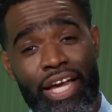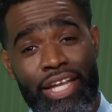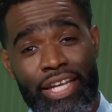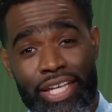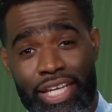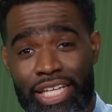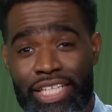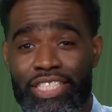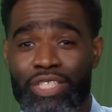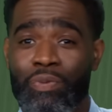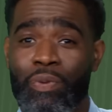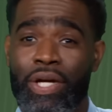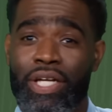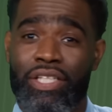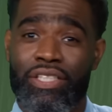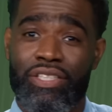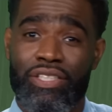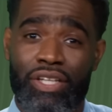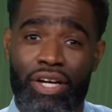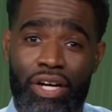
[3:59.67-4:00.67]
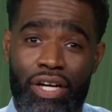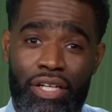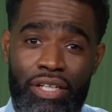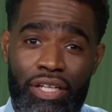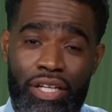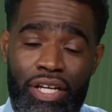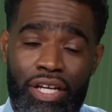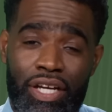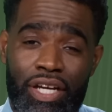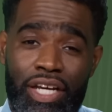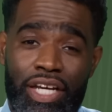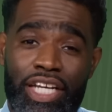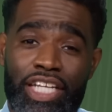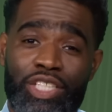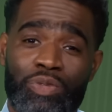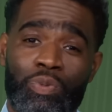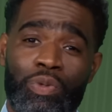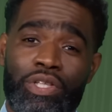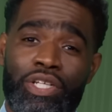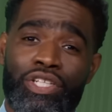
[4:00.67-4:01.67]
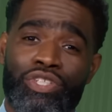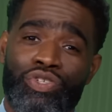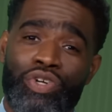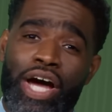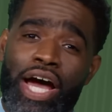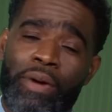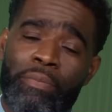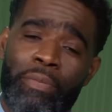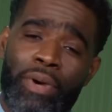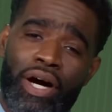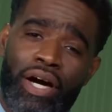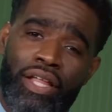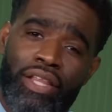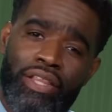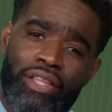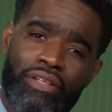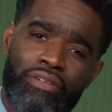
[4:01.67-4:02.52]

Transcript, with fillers: An easy way to start is with a dry month.